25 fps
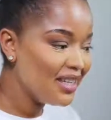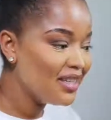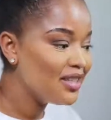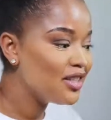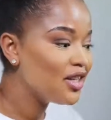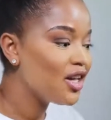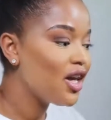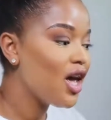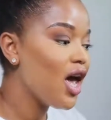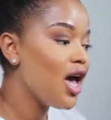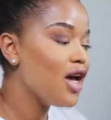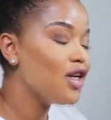
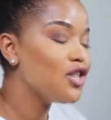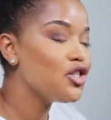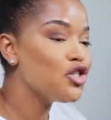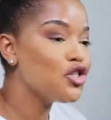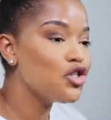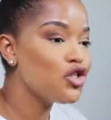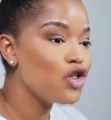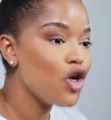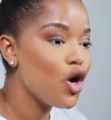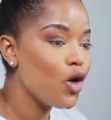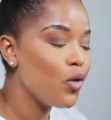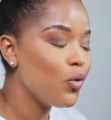Okay,
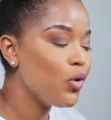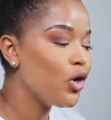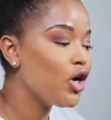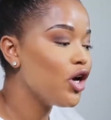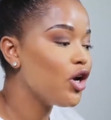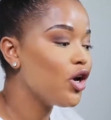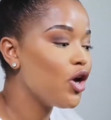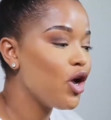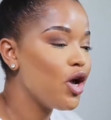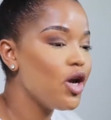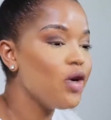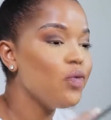so we're gonna
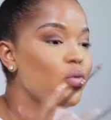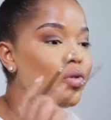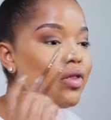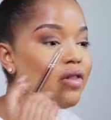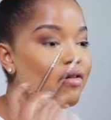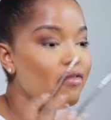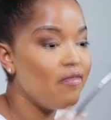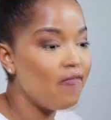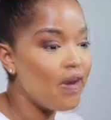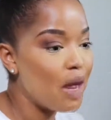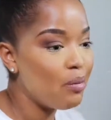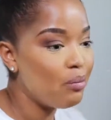go in with a
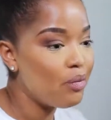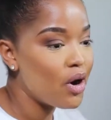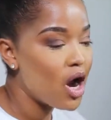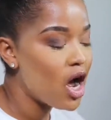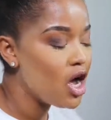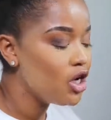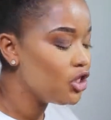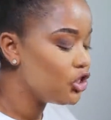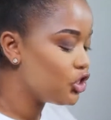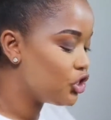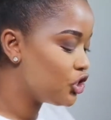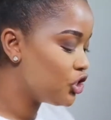flat
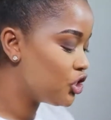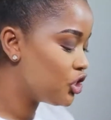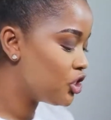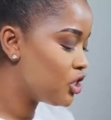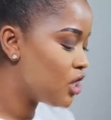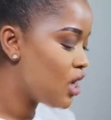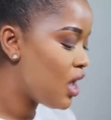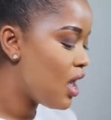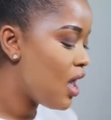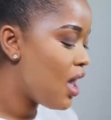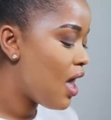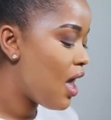brush
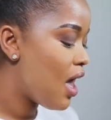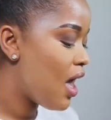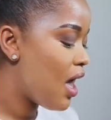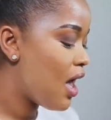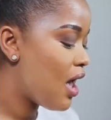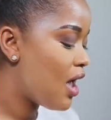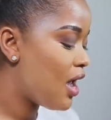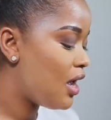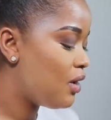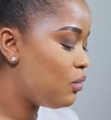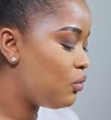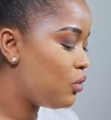
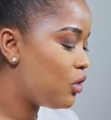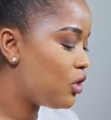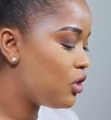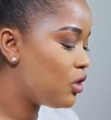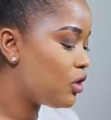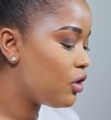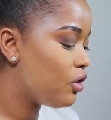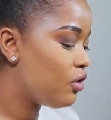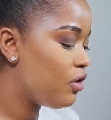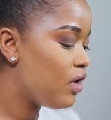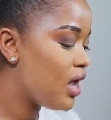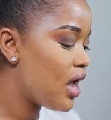and we're gonna
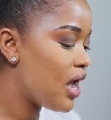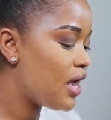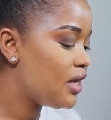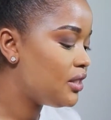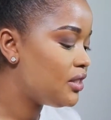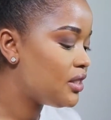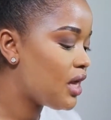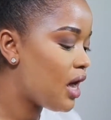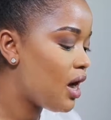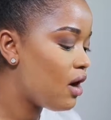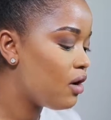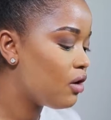create
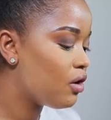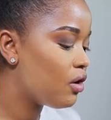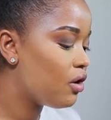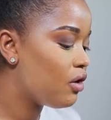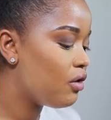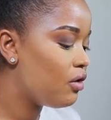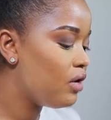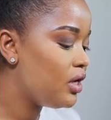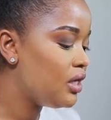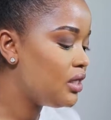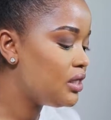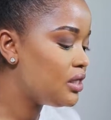our
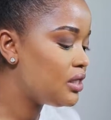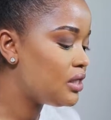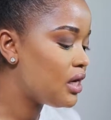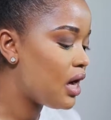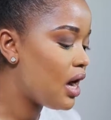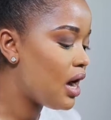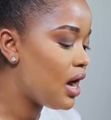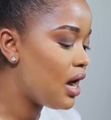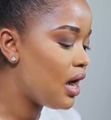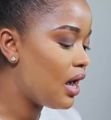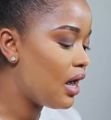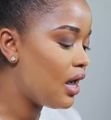creased
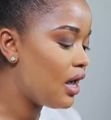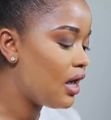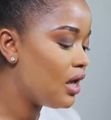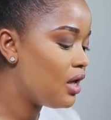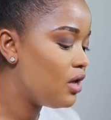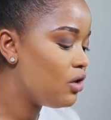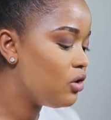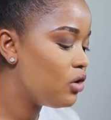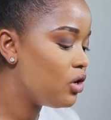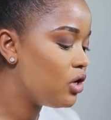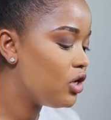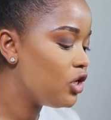eye. You
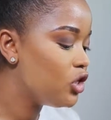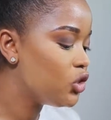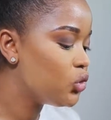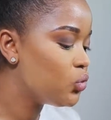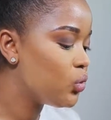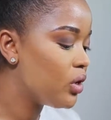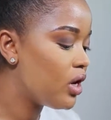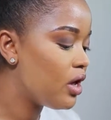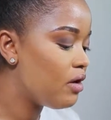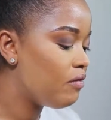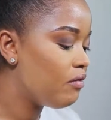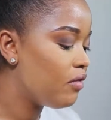can use
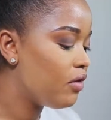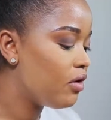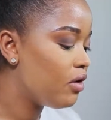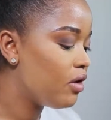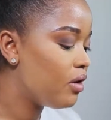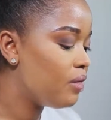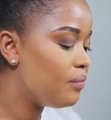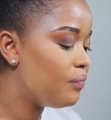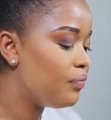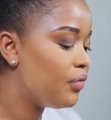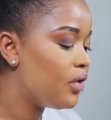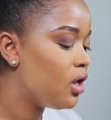
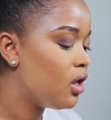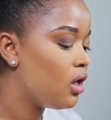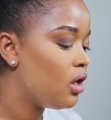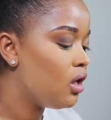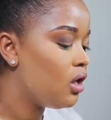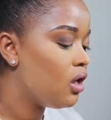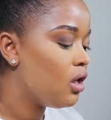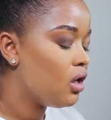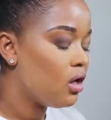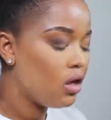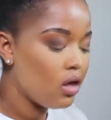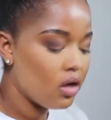whatever
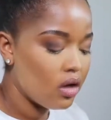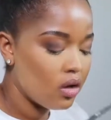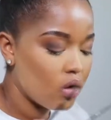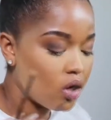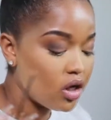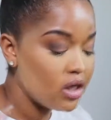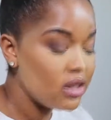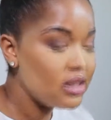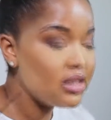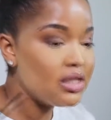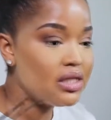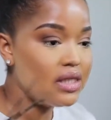
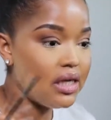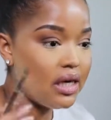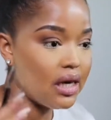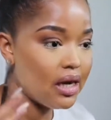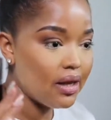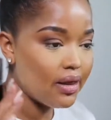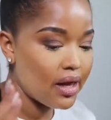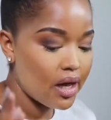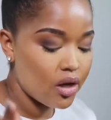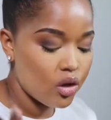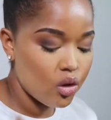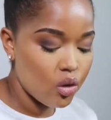concealer
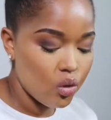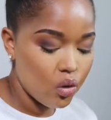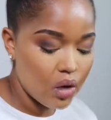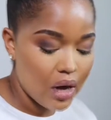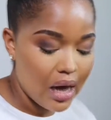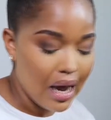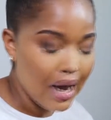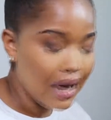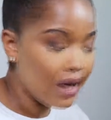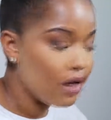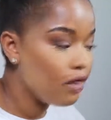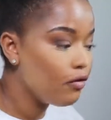that you
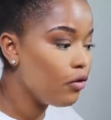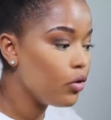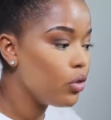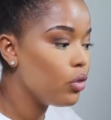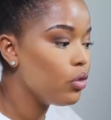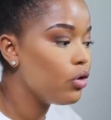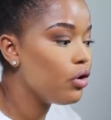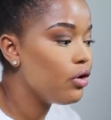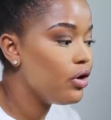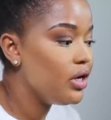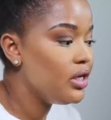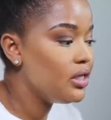like for your
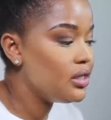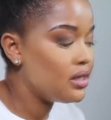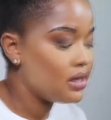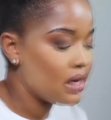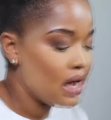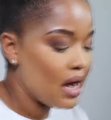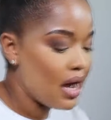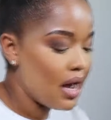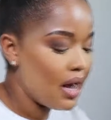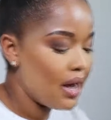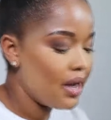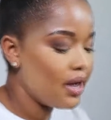creased
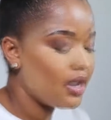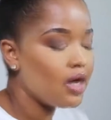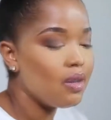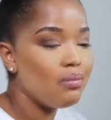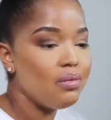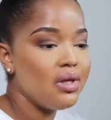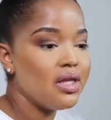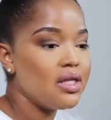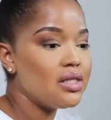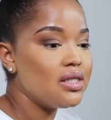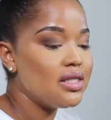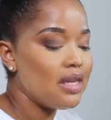eye. It can be
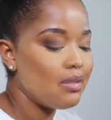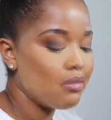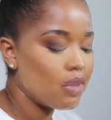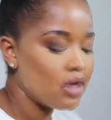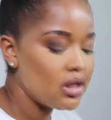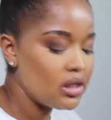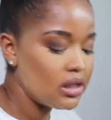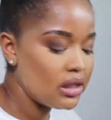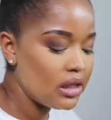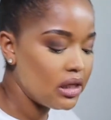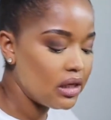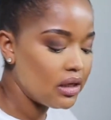the same
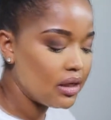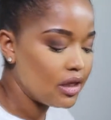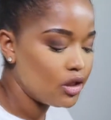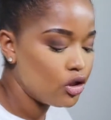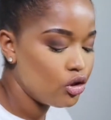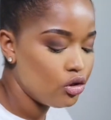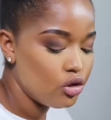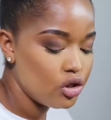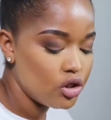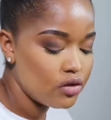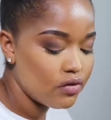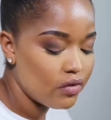concealer that you
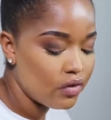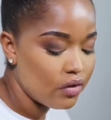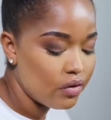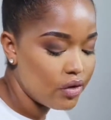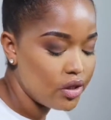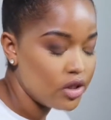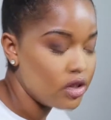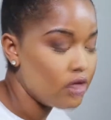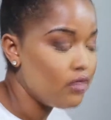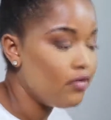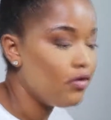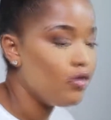used for the
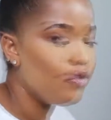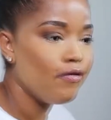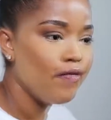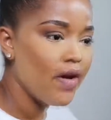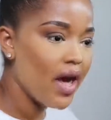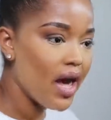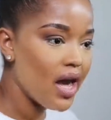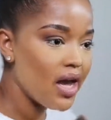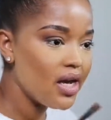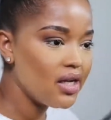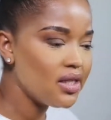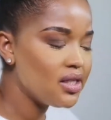rest of your
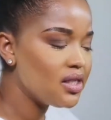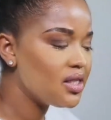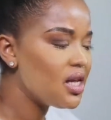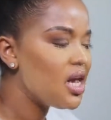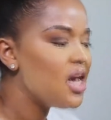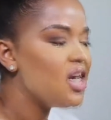face.